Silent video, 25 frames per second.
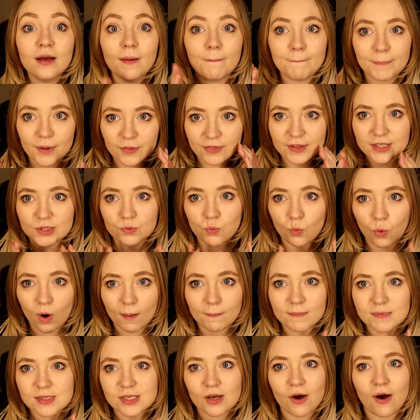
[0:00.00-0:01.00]
but this
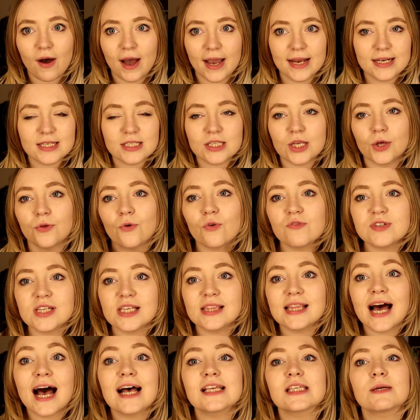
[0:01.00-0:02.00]
one side. So obviously
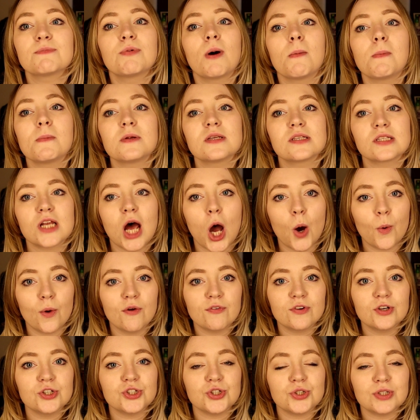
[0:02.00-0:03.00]
that's a problem to start
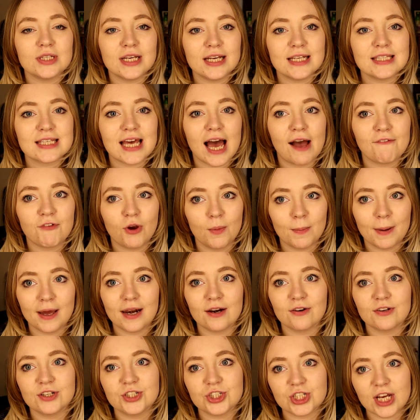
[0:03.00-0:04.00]
with, because you need to have your
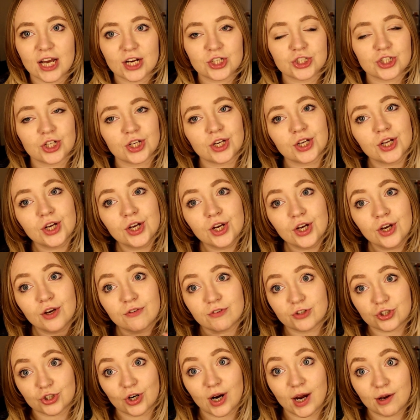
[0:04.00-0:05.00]
rubella injection
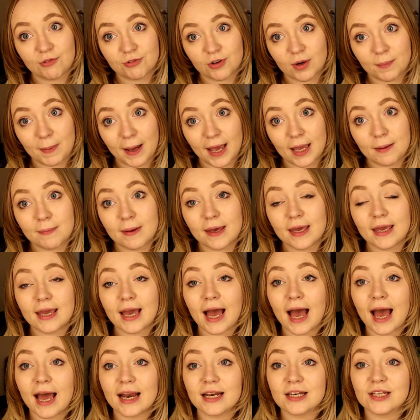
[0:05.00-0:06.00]
for trying for a baby,
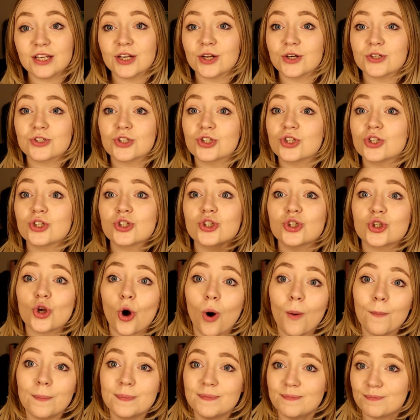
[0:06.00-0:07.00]
and you know, to
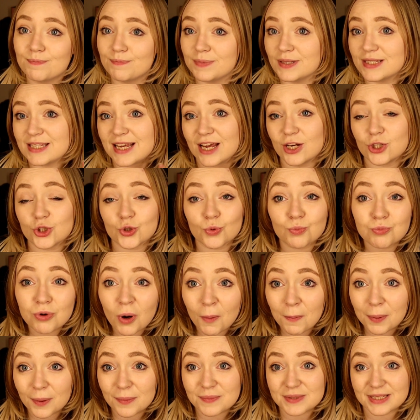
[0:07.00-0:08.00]
stop potential
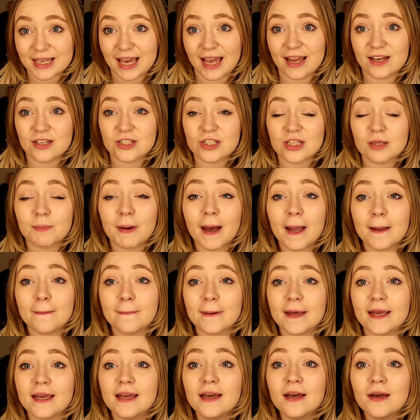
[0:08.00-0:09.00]
problems getting to the
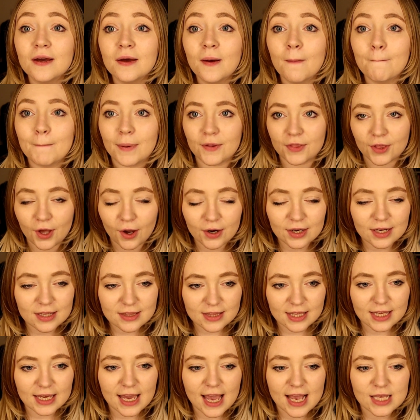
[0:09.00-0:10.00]
baby. But the only
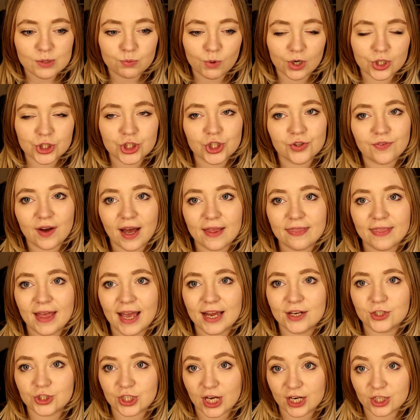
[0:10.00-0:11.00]
thing is, once you've had
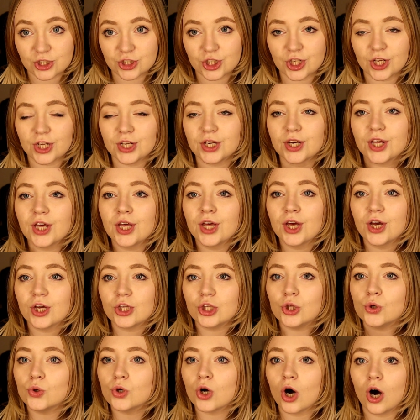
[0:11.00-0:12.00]
that injection,
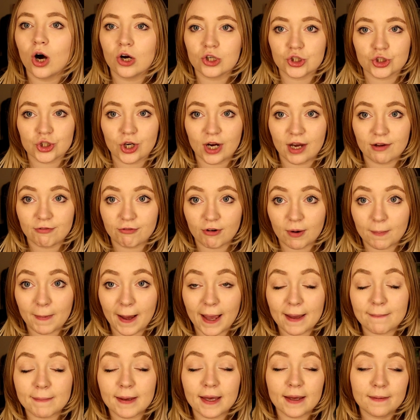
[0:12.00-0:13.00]
you can't try for a
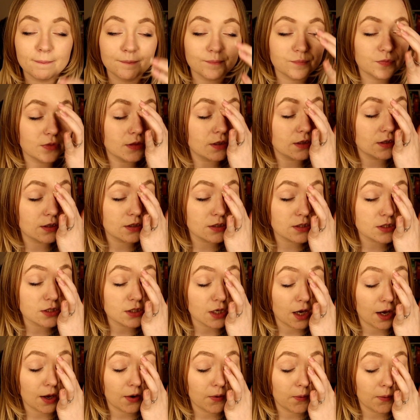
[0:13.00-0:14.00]
baby.
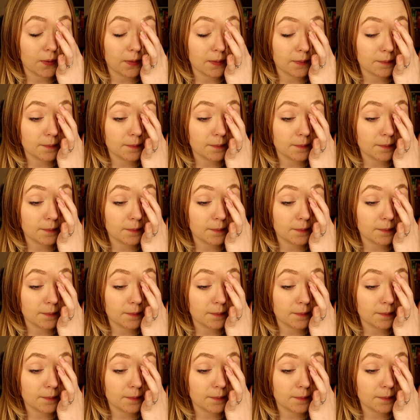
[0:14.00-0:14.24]
So